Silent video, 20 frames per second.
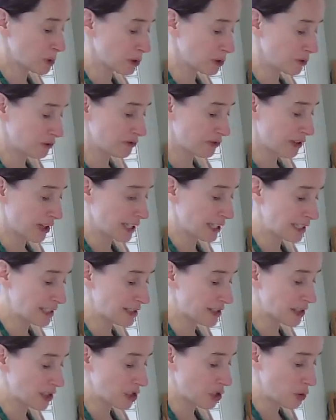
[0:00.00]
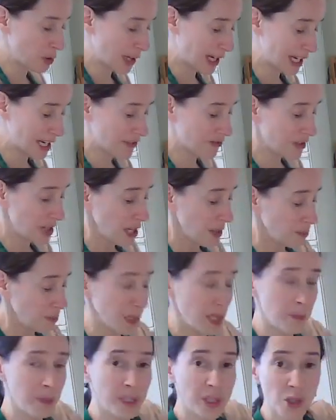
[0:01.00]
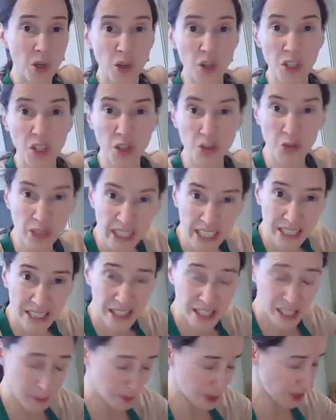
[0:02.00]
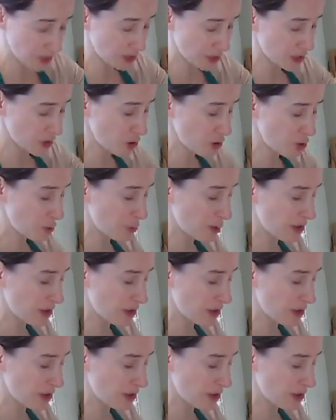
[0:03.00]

you'll find that you have maybe not green tomatoes,